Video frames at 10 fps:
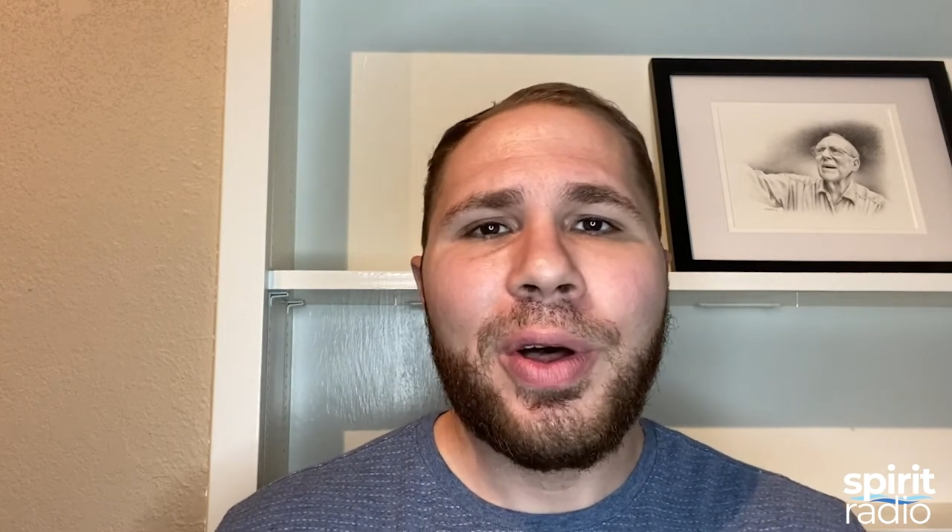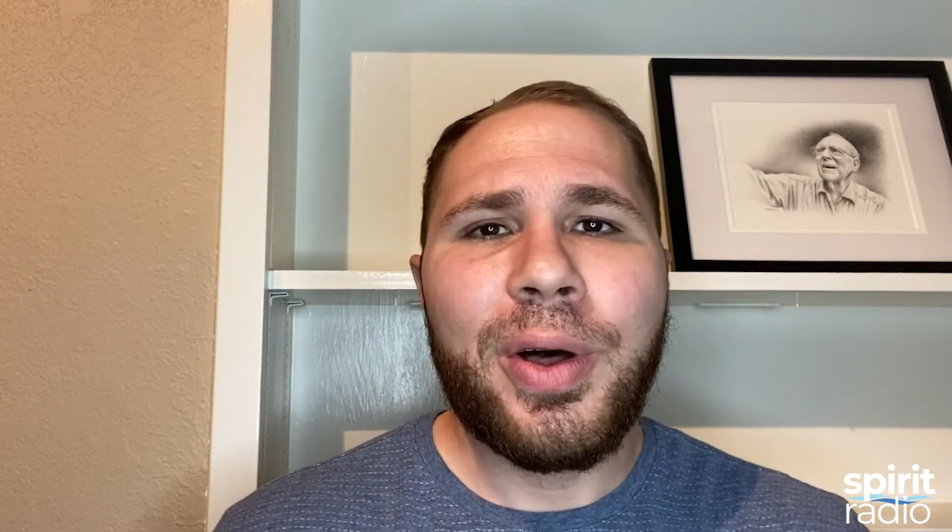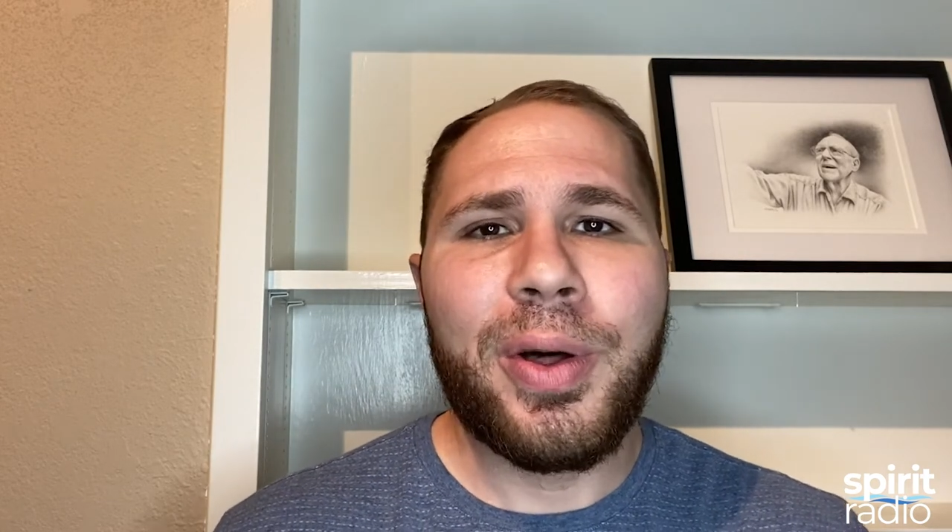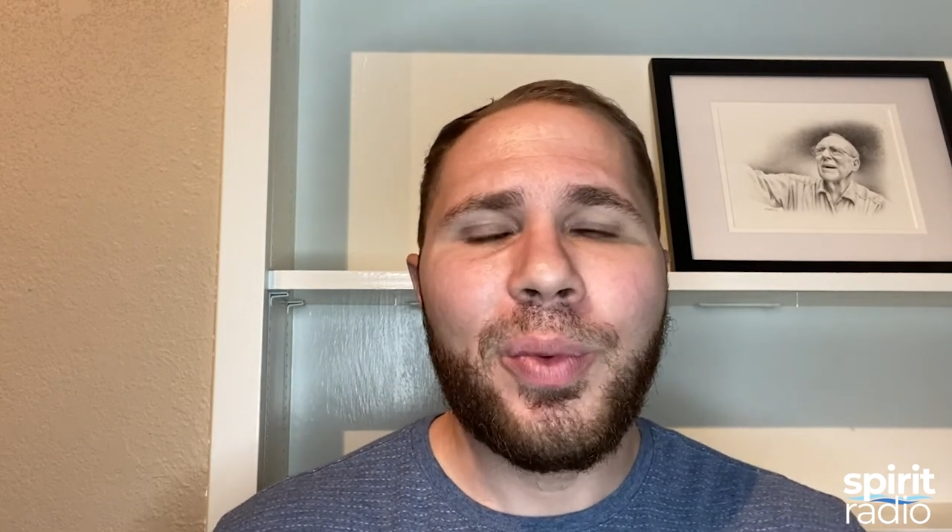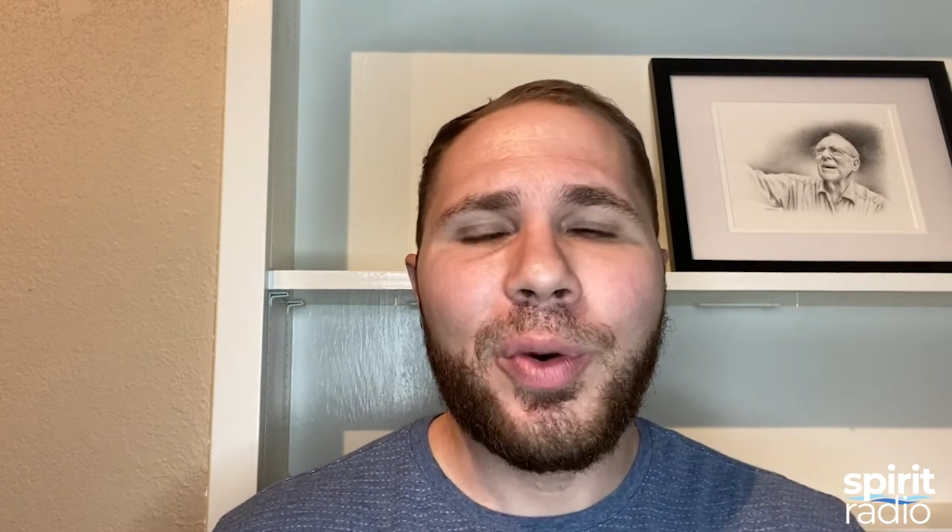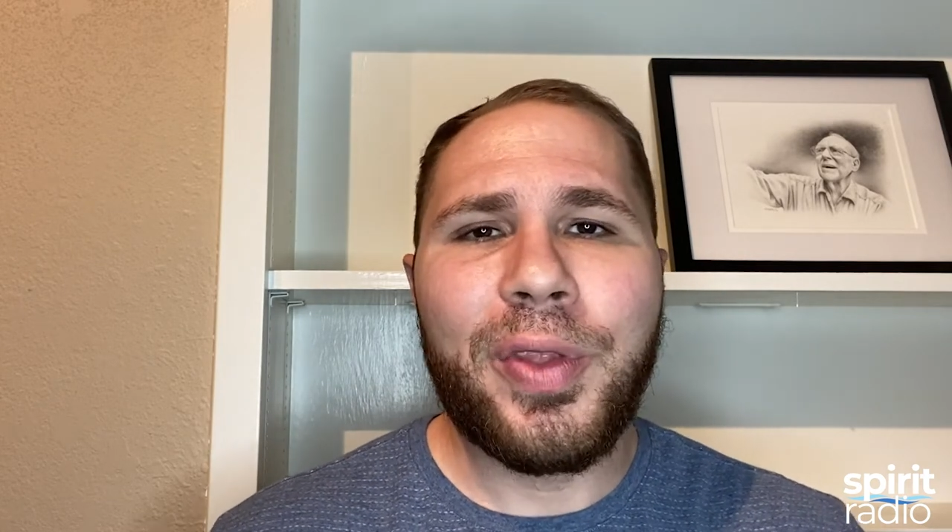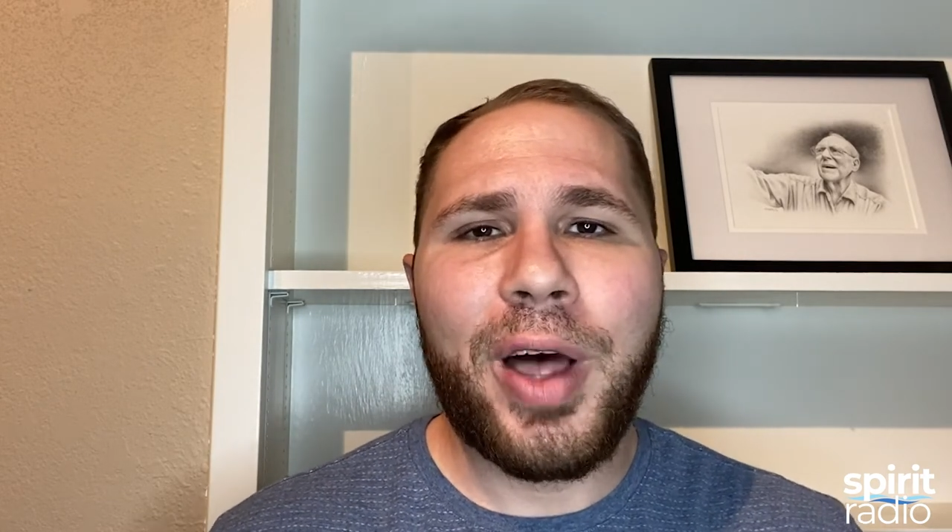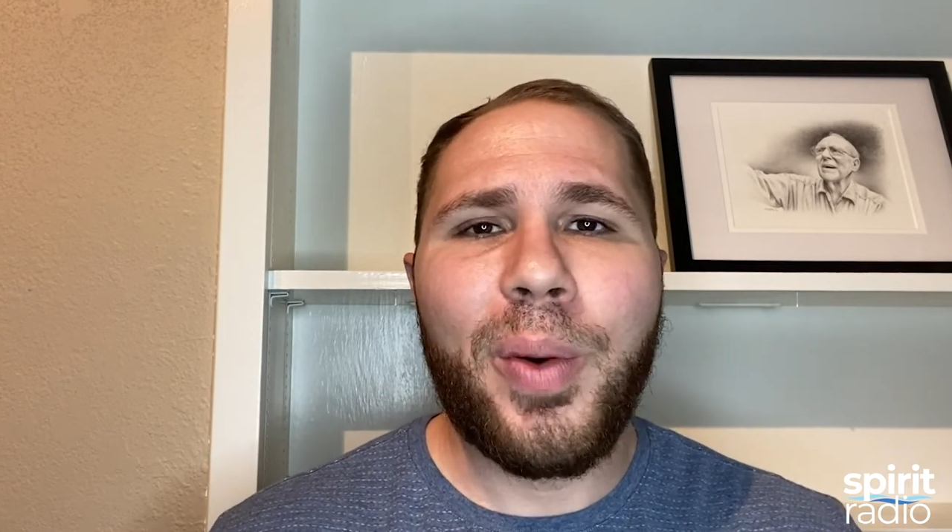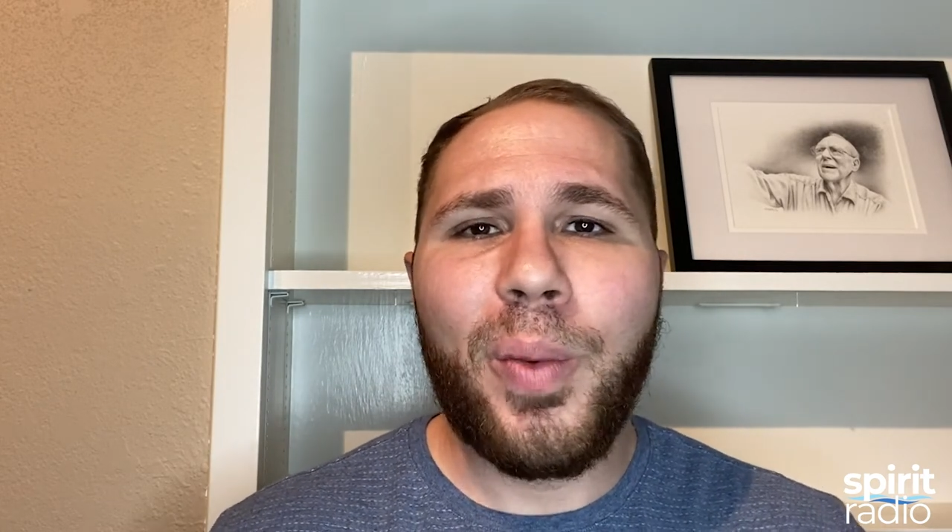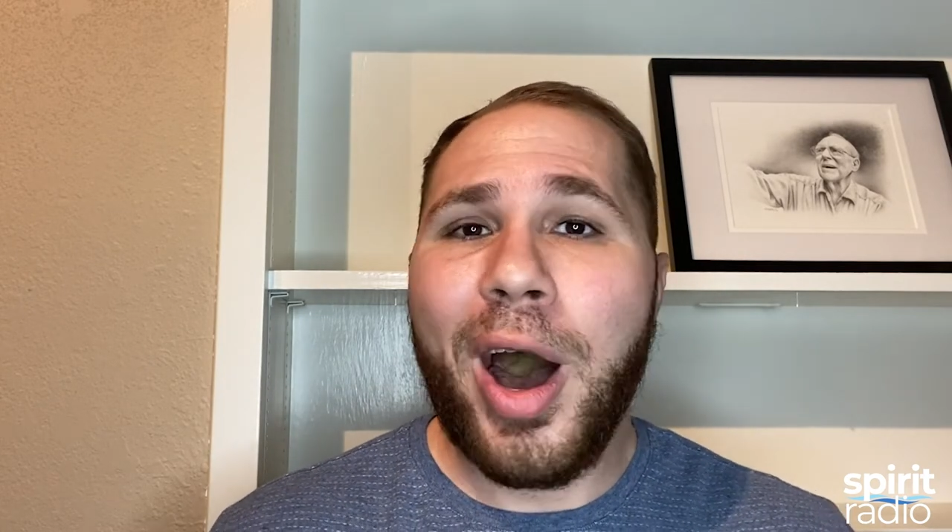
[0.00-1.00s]
will
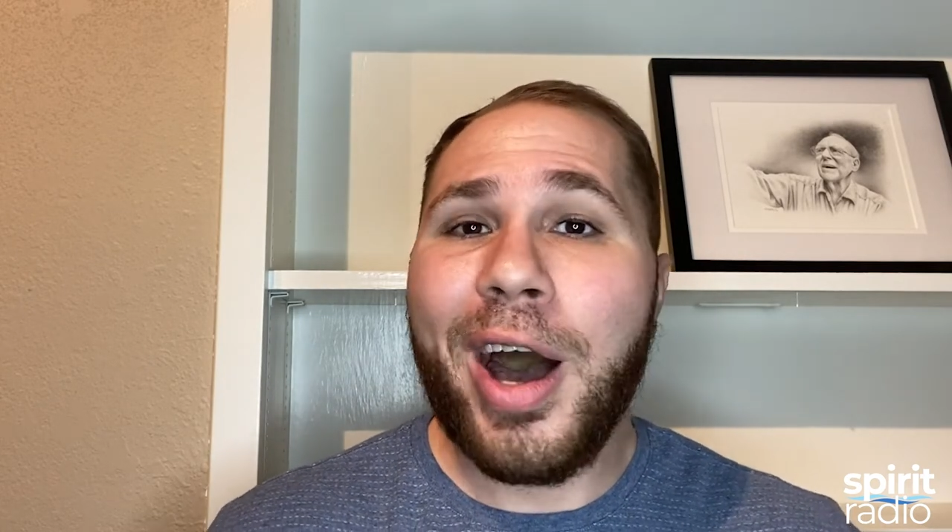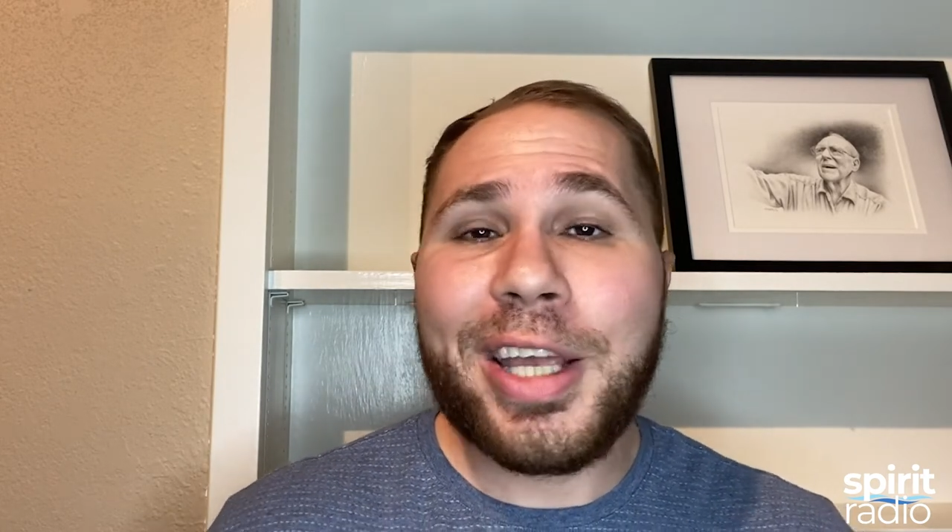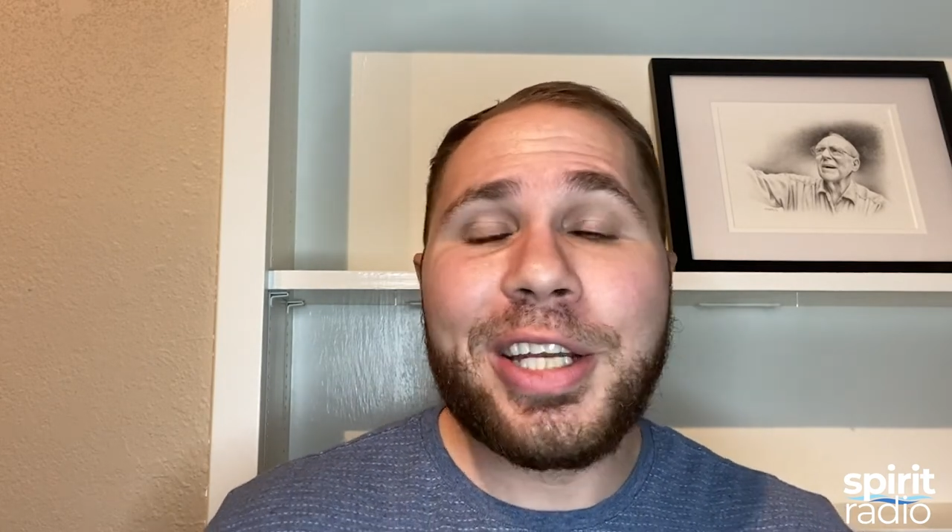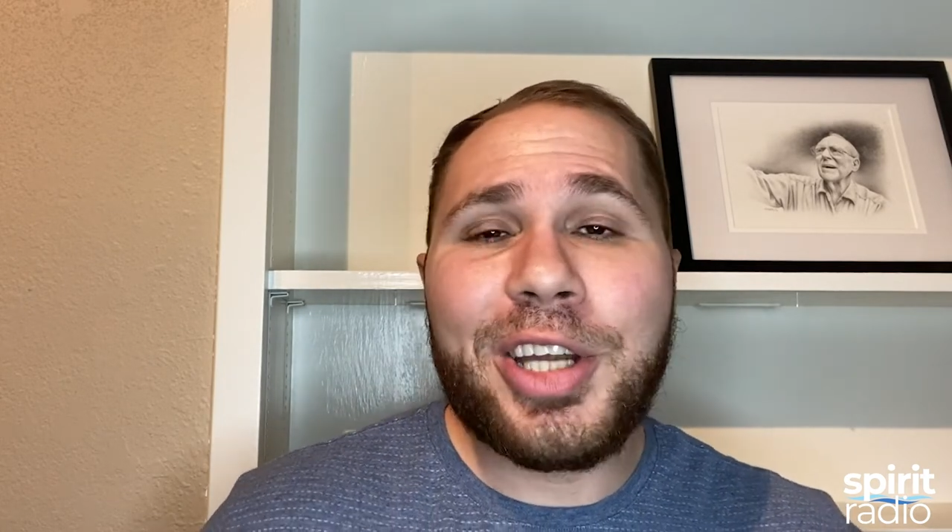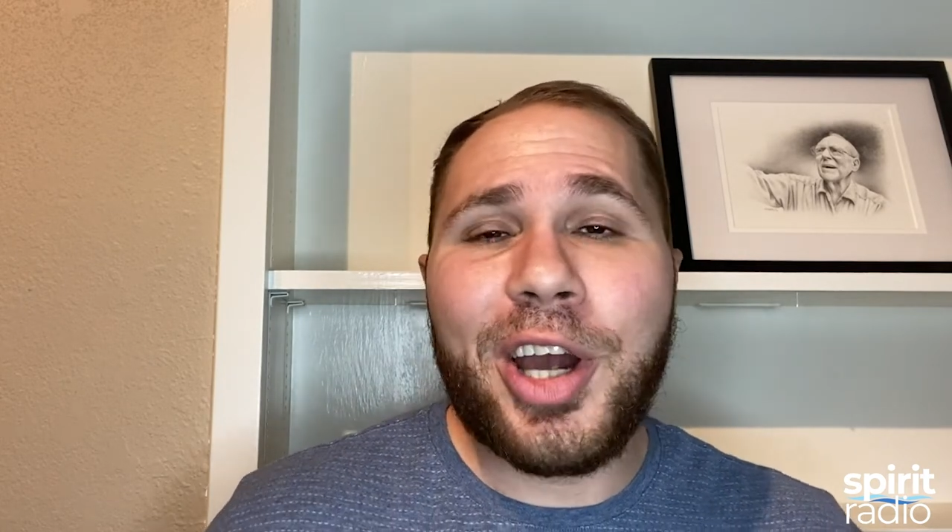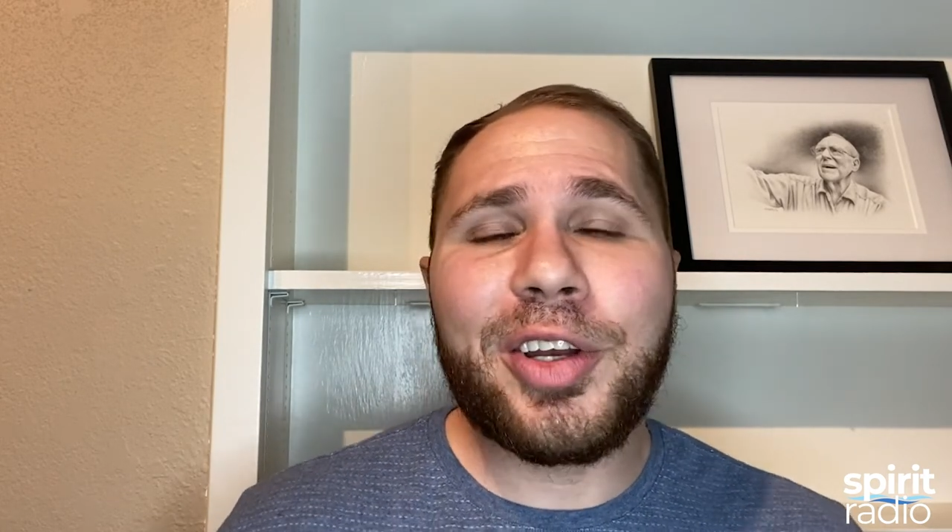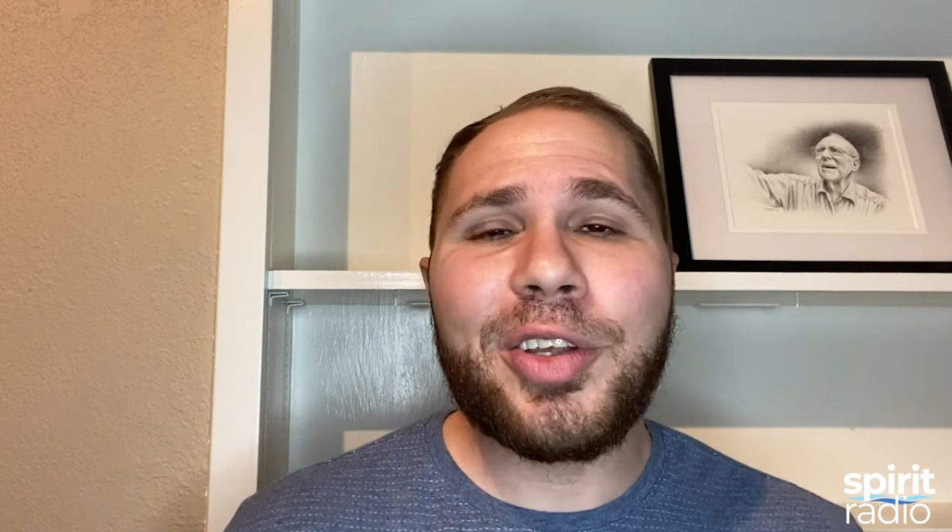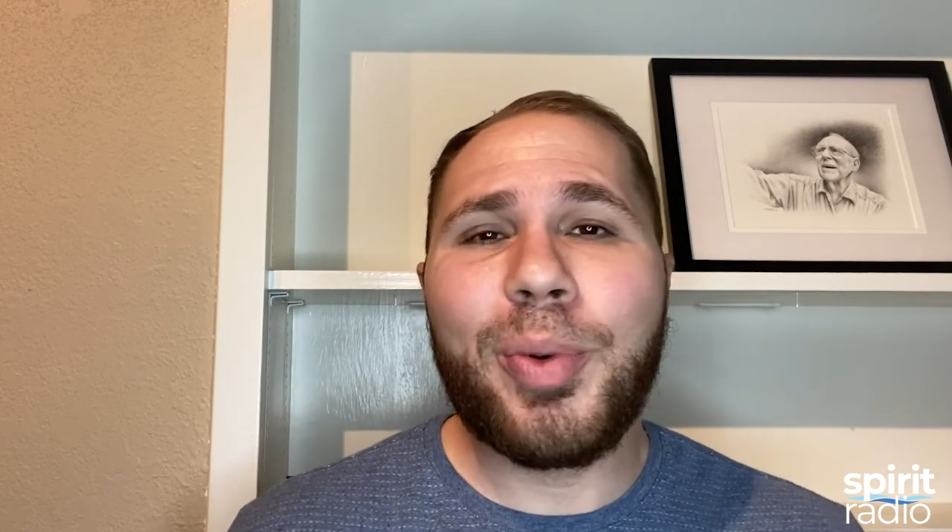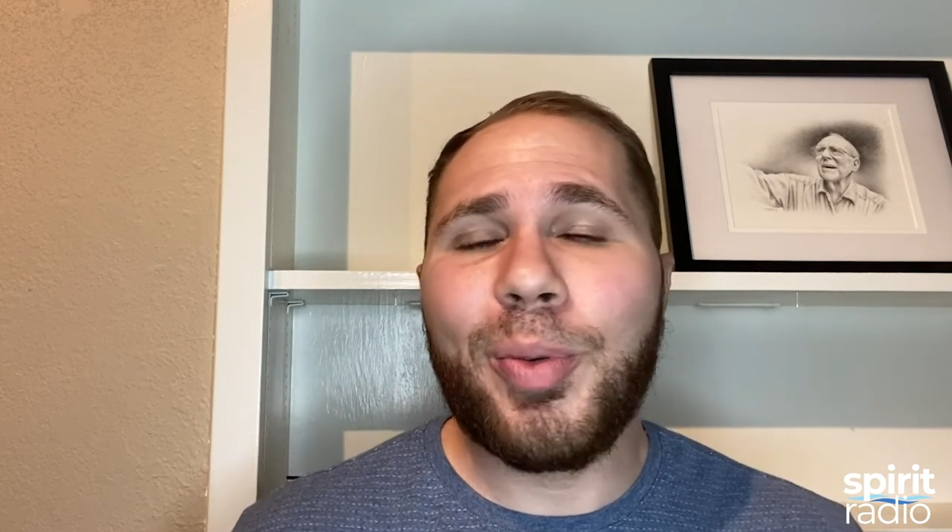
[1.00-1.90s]
not walk in darkness but